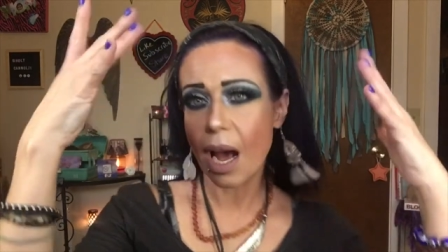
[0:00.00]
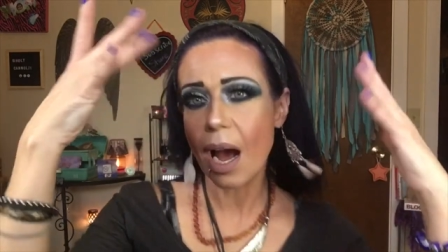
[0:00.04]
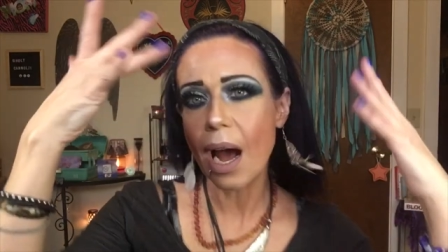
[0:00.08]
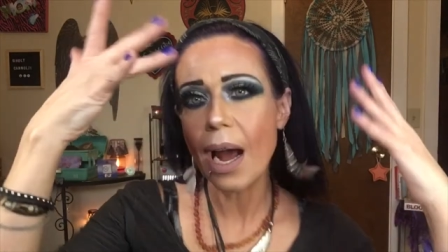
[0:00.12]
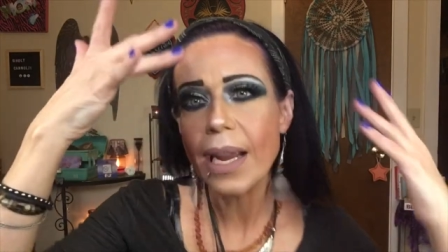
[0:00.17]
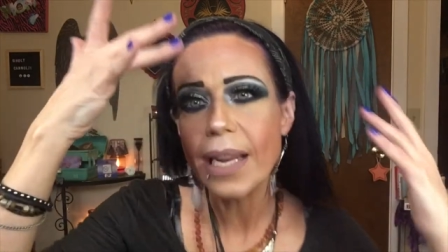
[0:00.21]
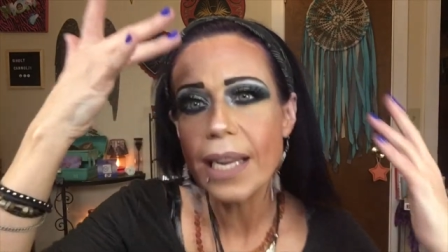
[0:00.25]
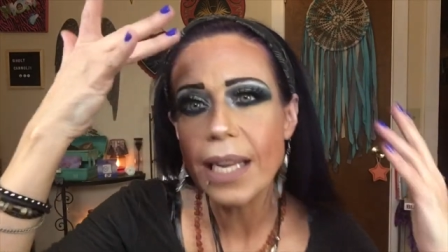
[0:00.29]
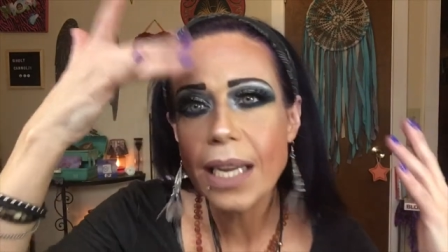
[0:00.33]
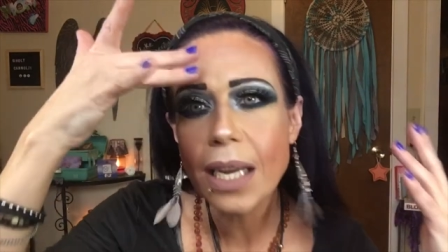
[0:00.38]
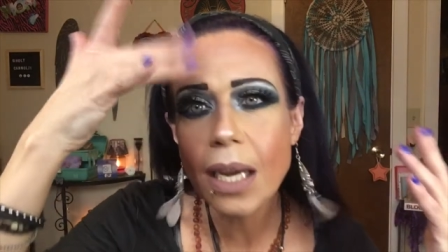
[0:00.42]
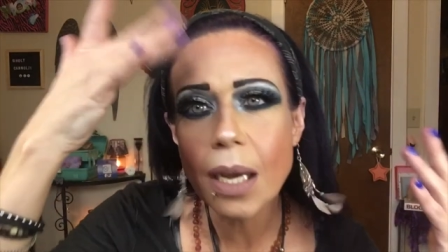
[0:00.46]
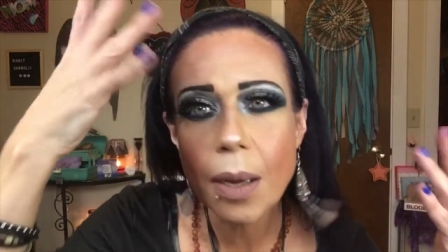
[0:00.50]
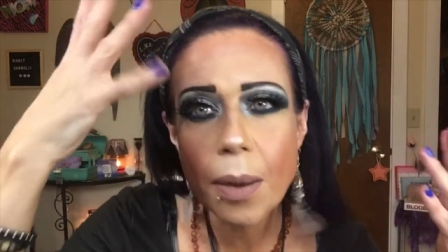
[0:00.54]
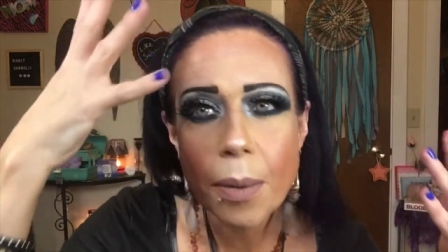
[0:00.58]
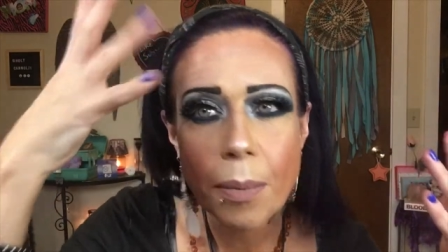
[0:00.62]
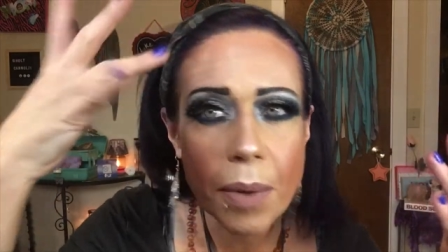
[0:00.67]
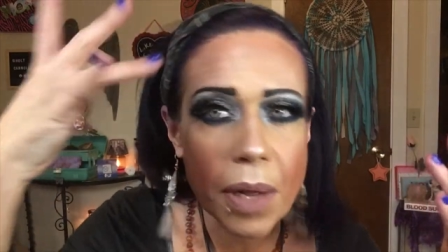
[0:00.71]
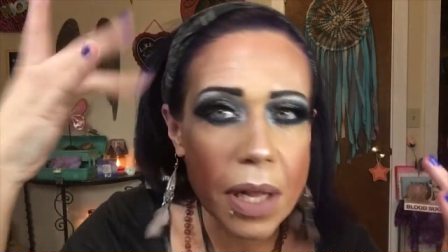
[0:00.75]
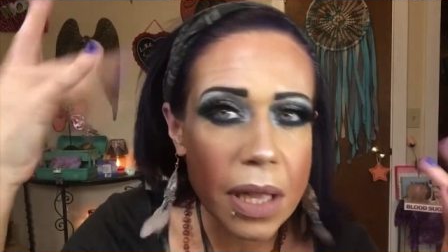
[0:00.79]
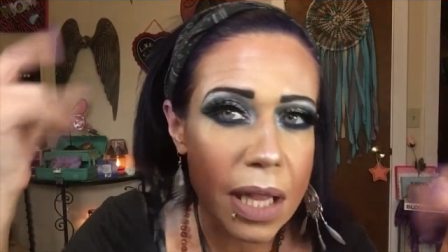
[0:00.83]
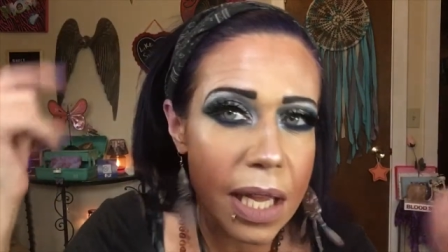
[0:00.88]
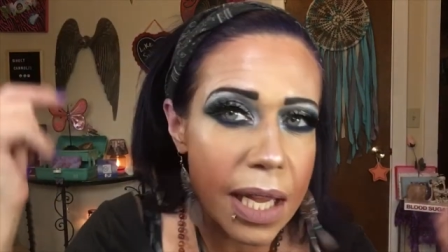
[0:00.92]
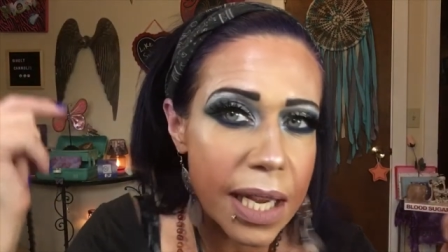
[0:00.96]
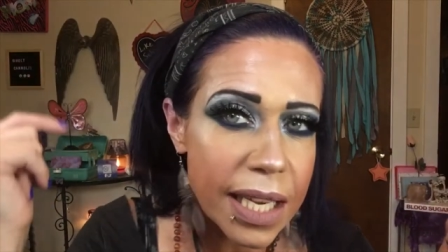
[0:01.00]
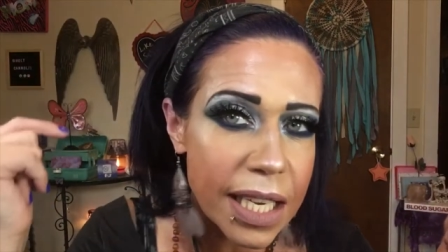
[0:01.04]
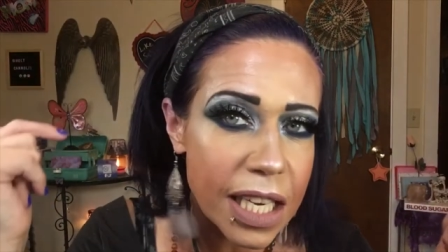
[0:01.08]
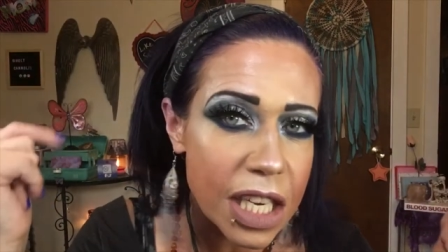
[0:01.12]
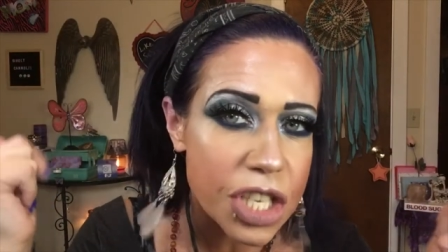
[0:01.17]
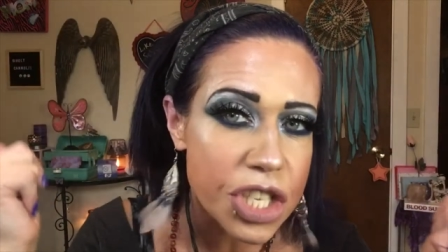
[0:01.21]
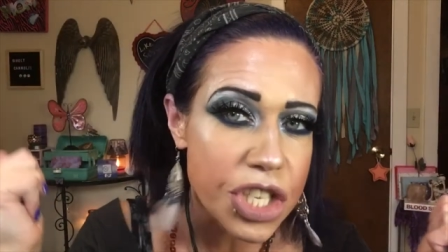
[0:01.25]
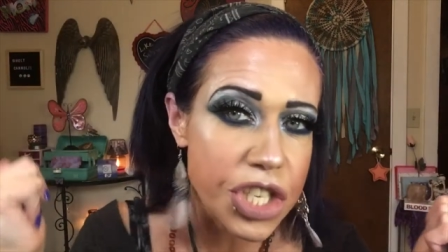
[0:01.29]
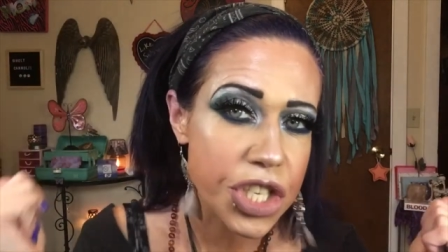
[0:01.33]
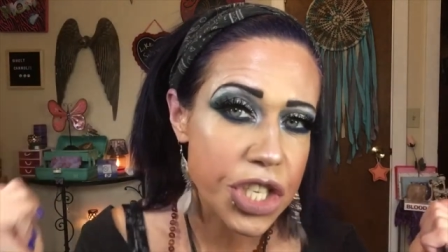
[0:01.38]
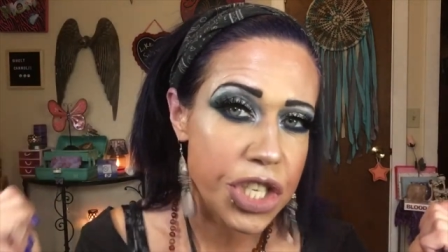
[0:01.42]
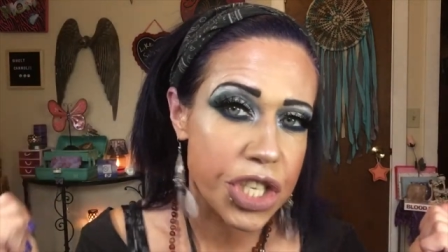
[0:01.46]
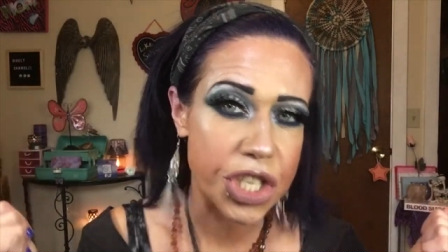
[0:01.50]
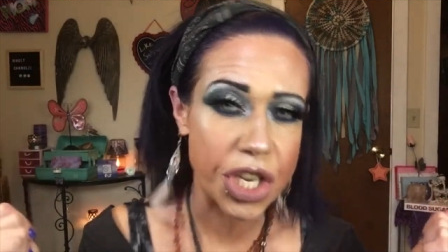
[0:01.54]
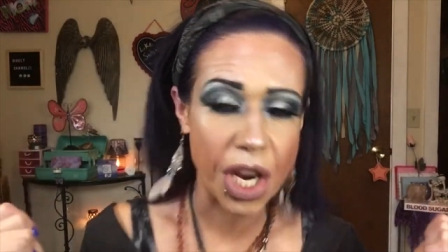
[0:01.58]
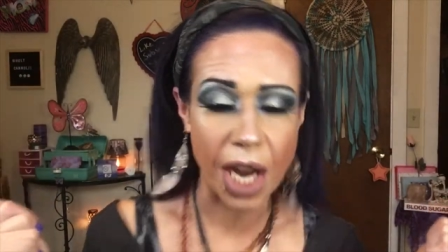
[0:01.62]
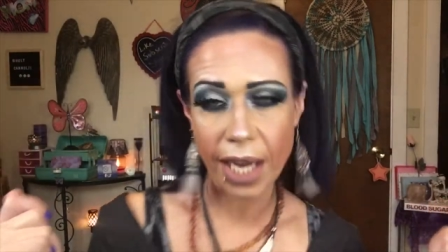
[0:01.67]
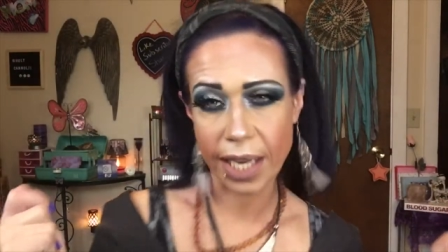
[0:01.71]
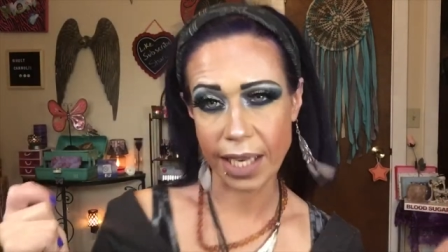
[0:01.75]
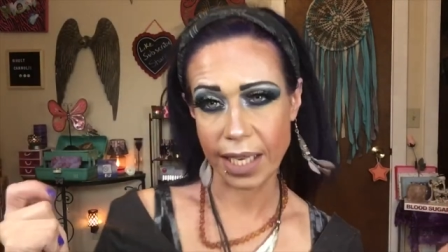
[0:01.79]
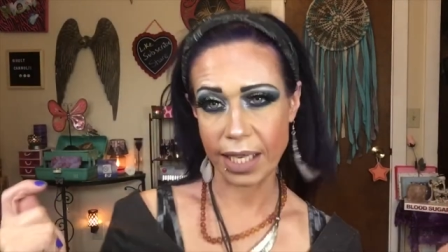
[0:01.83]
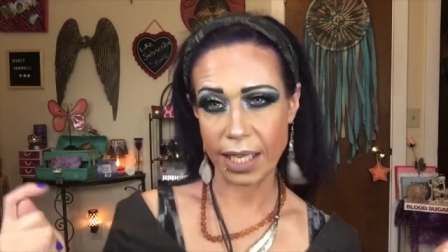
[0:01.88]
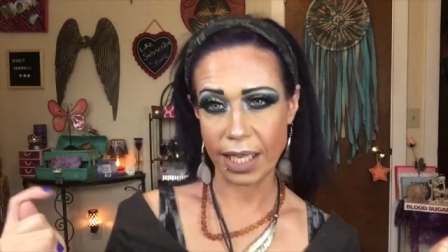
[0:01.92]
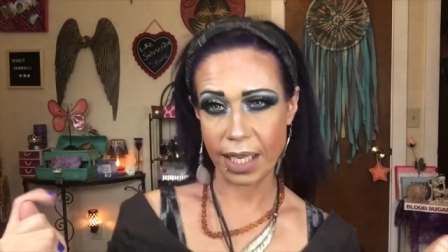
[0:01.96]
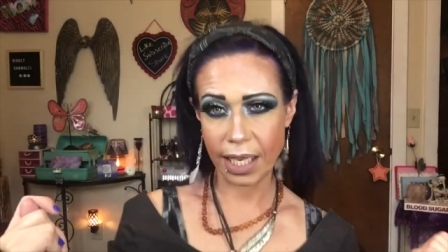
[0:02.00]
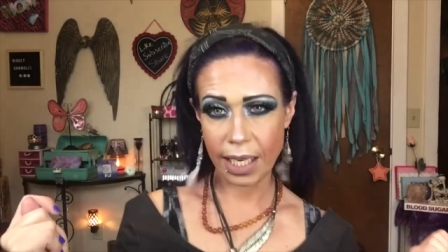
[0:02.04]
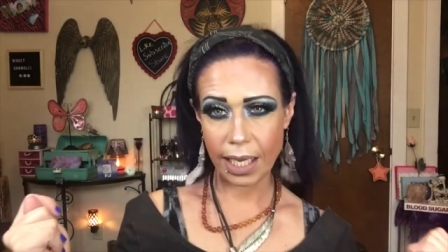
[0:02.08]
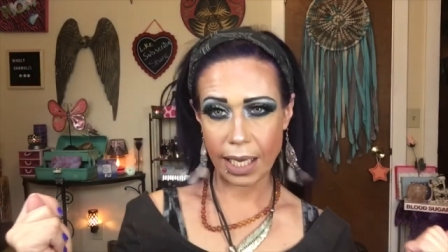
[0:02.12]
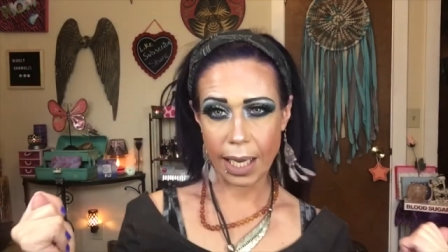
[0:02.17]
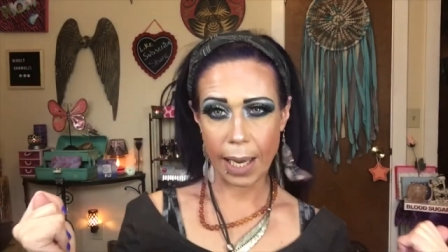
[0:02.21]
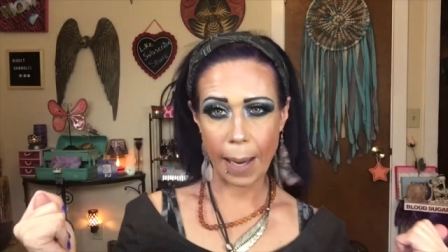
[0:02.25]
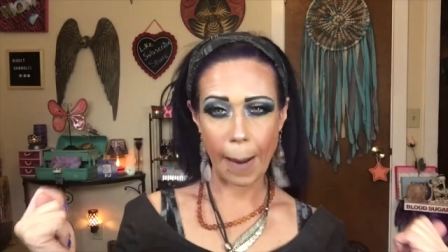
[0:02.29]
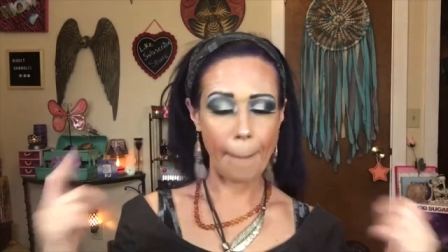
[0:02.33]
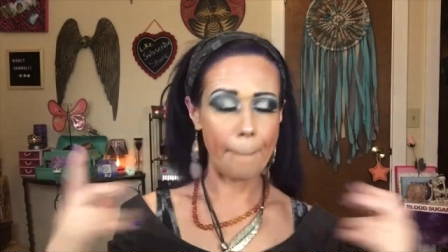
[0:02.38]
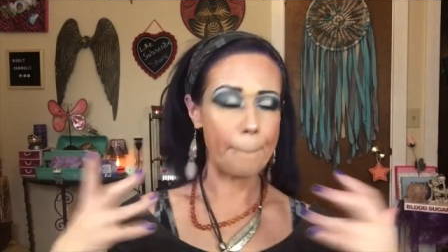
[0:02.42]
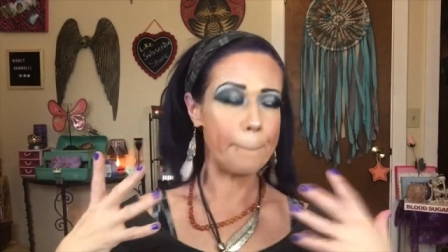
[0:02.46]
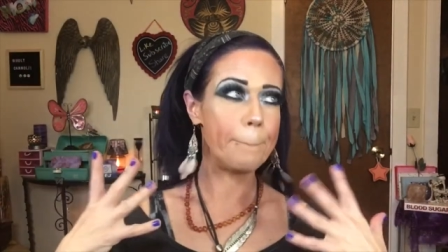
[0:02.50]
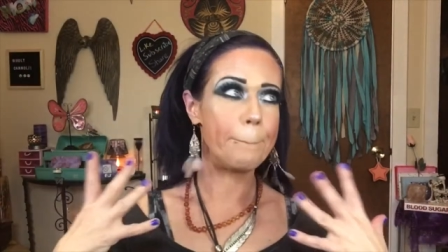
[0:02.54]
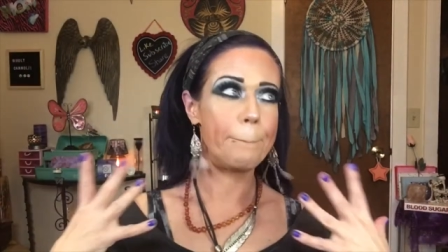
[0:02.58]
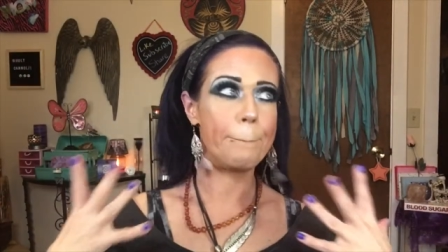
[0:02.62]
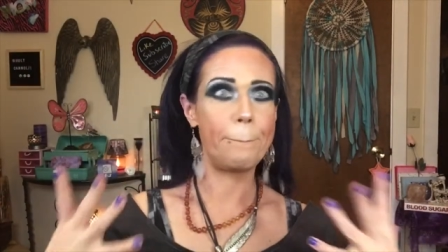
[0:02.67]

i am like shiny